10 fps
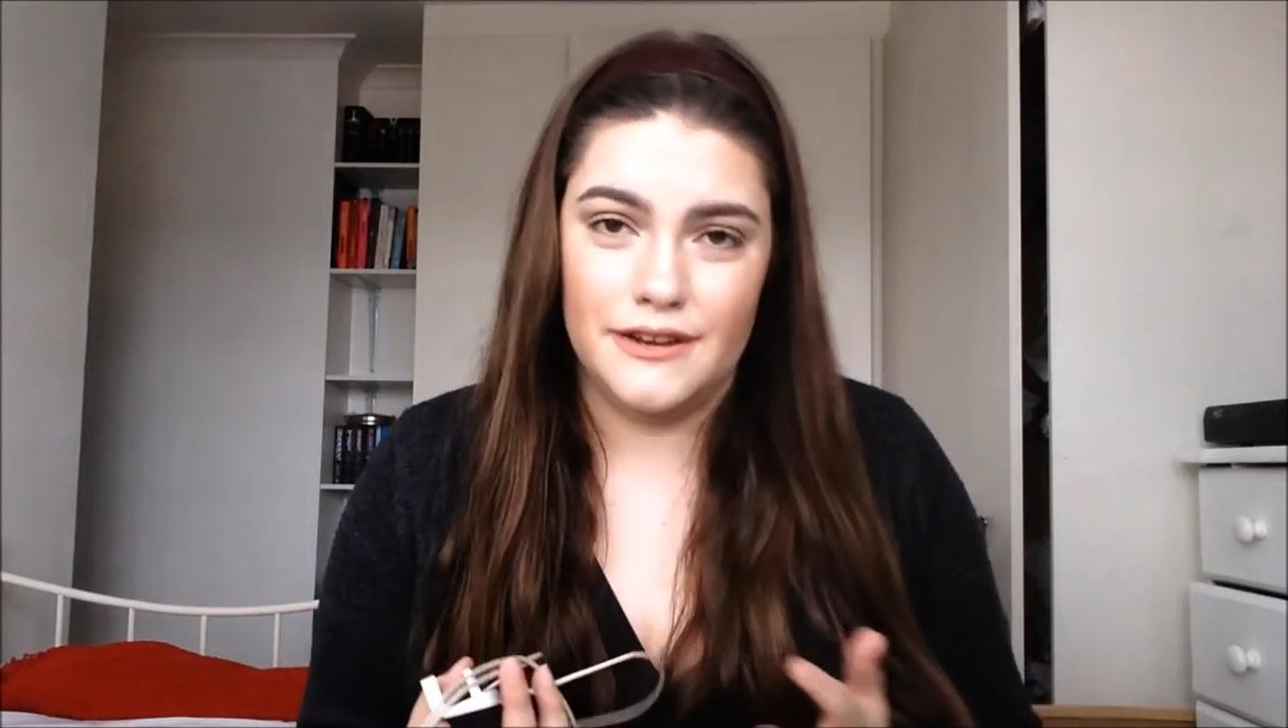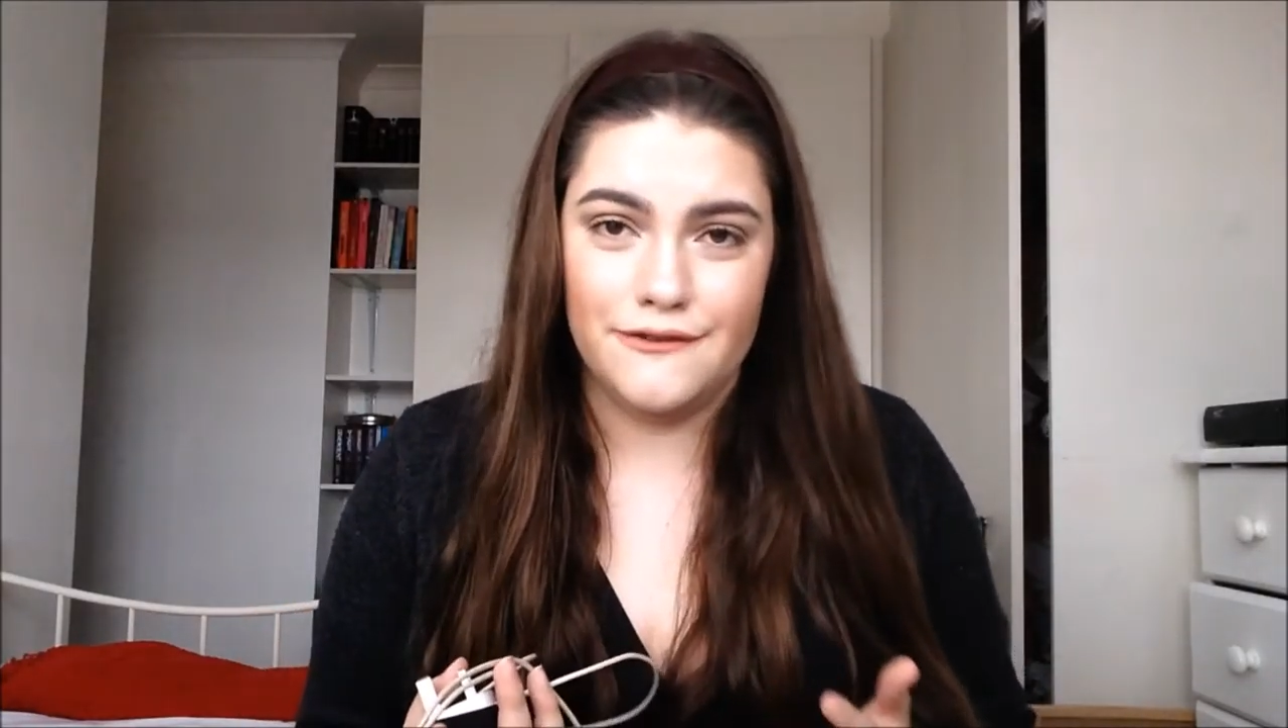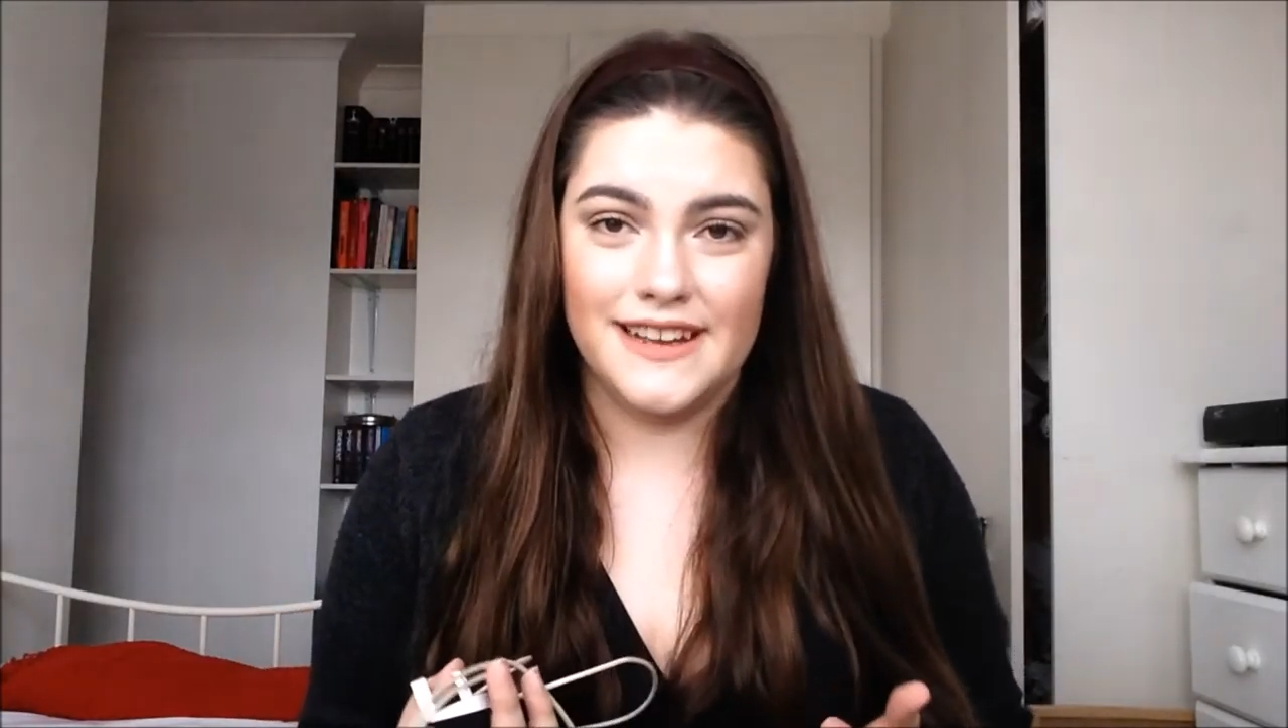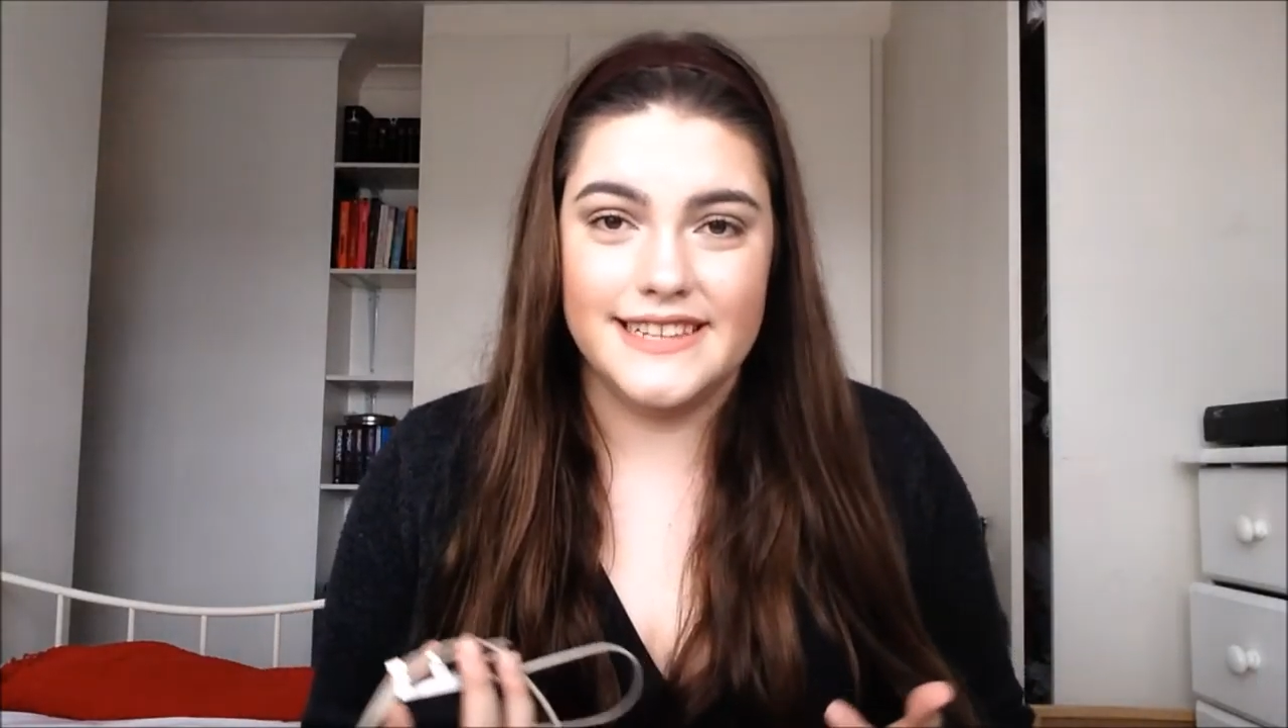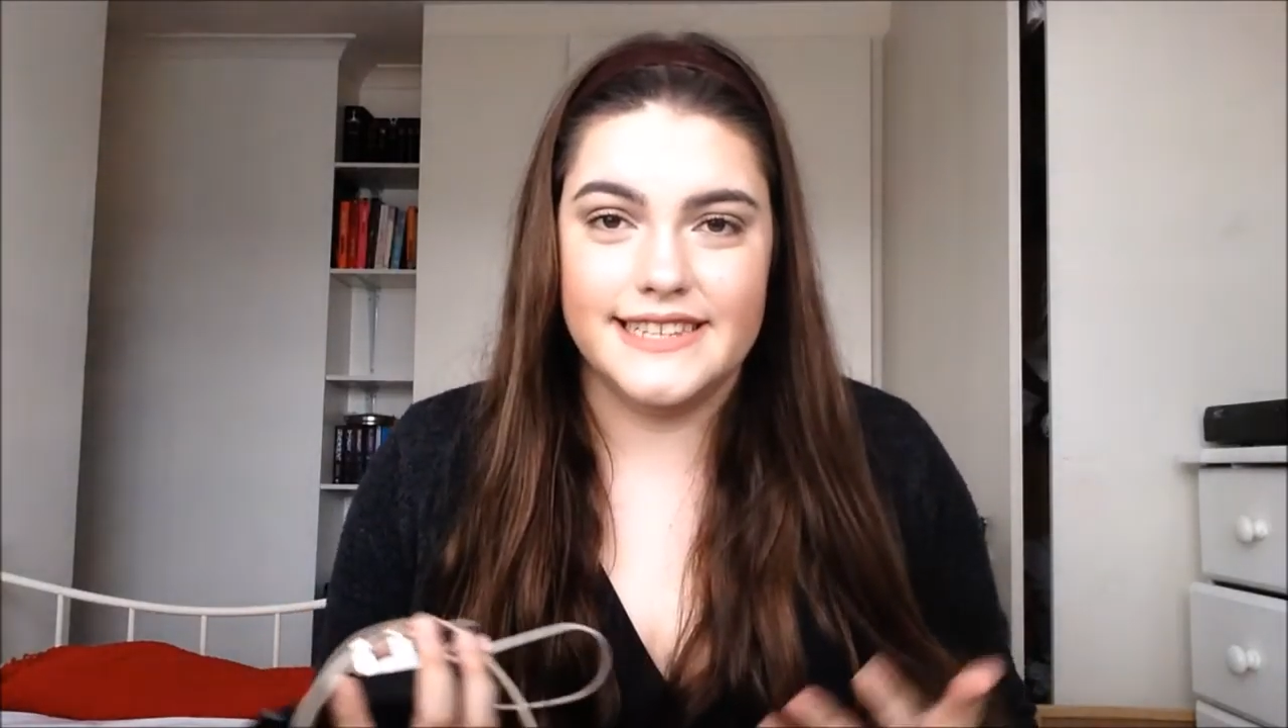your
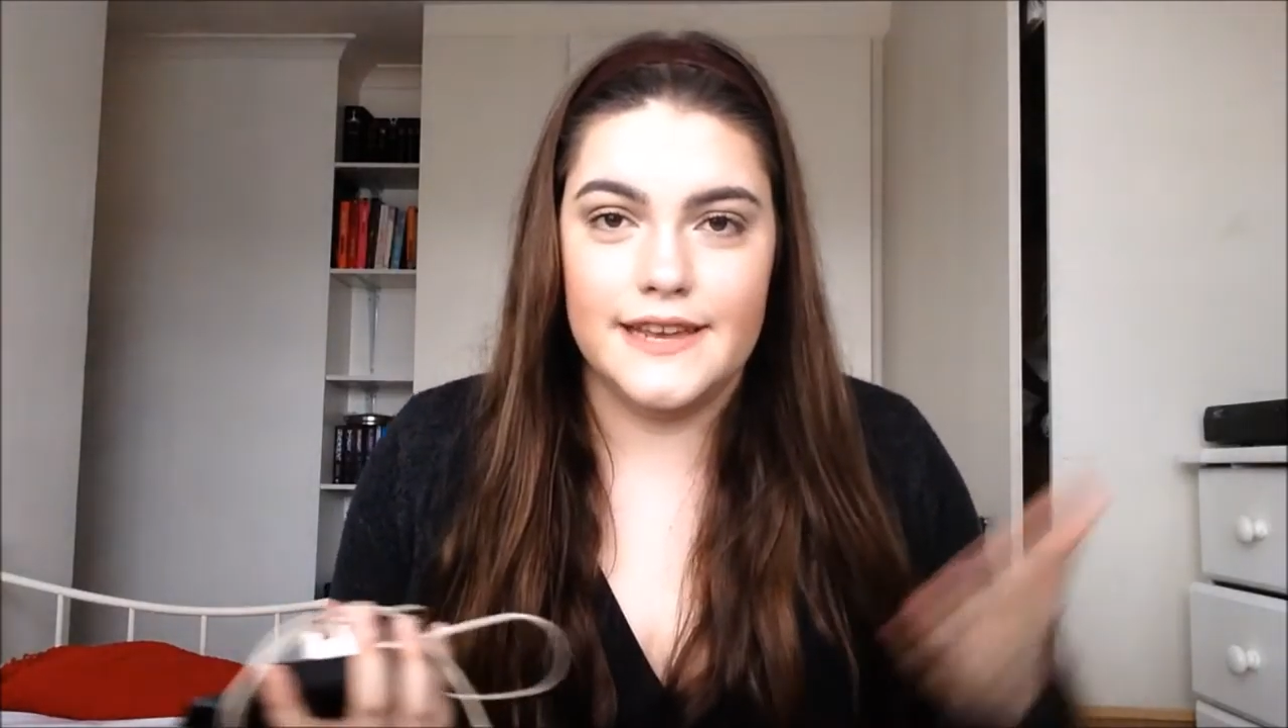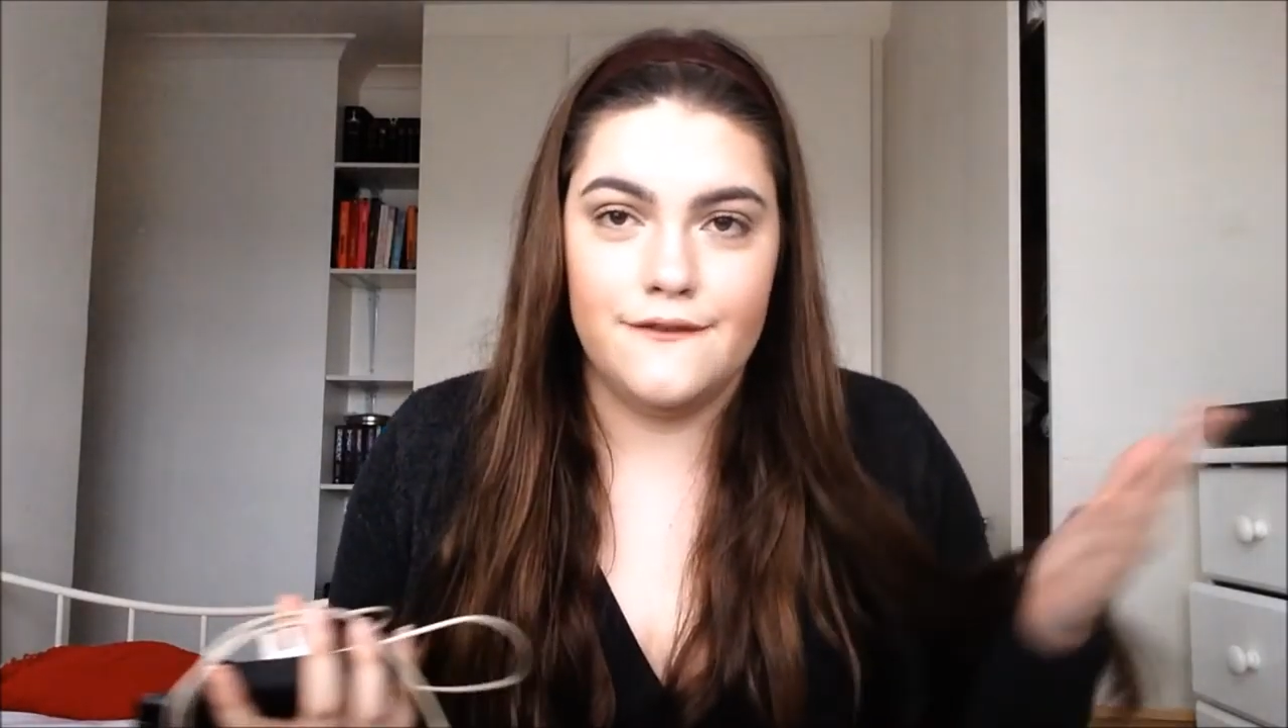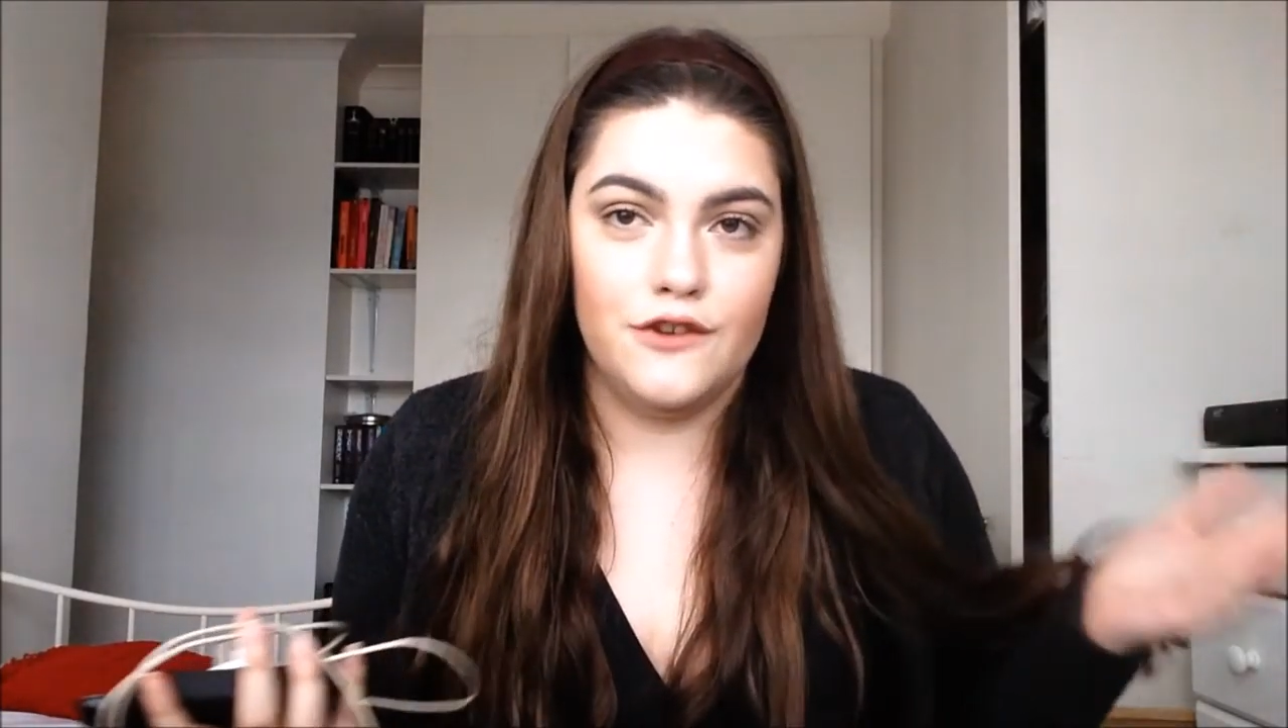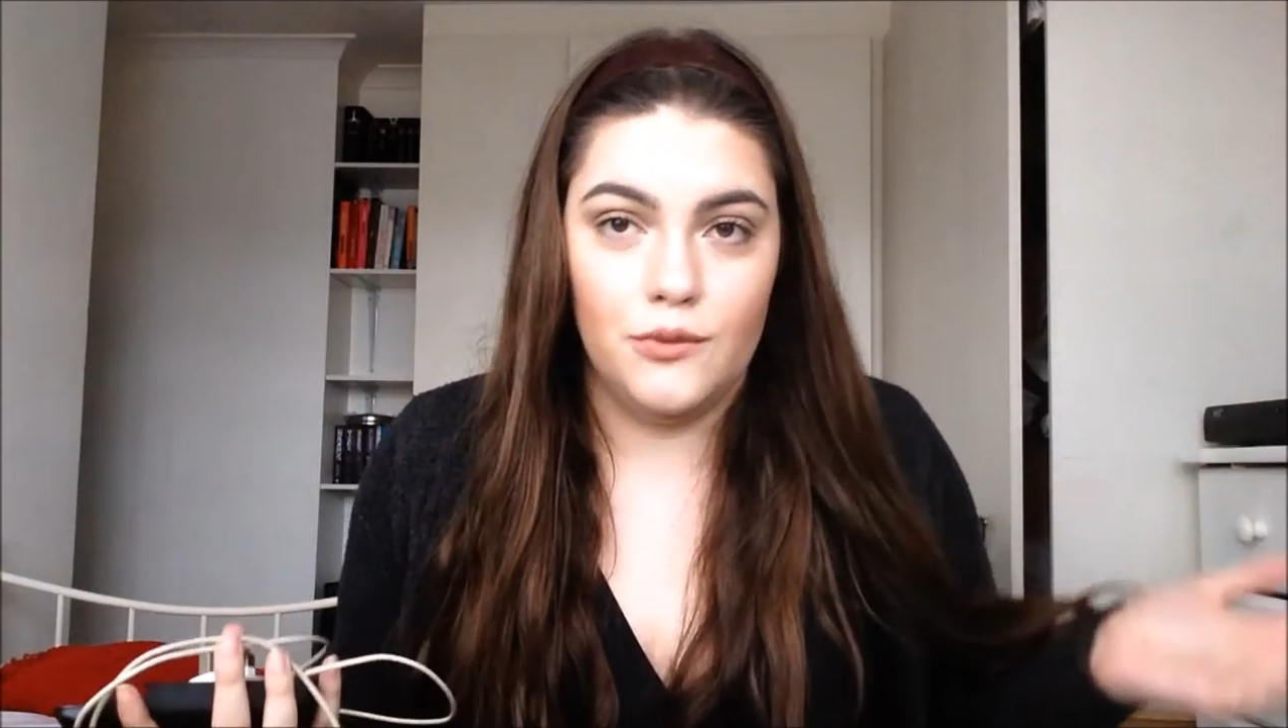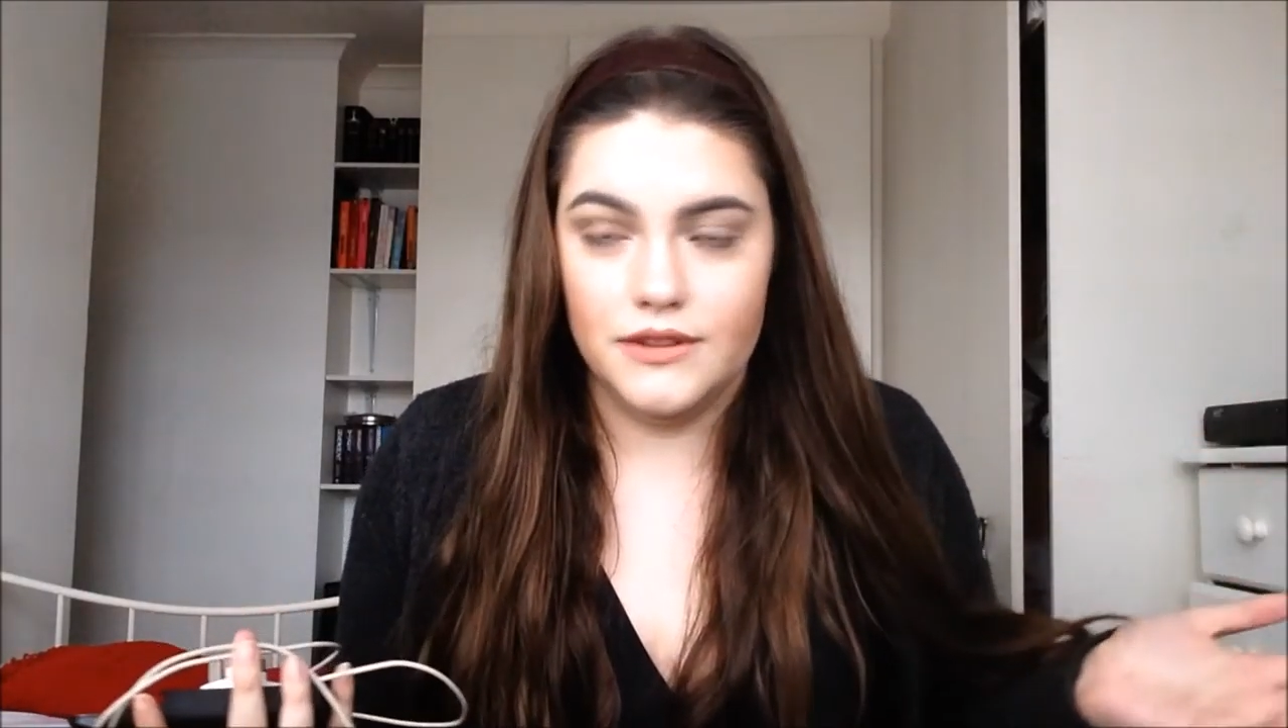friends if you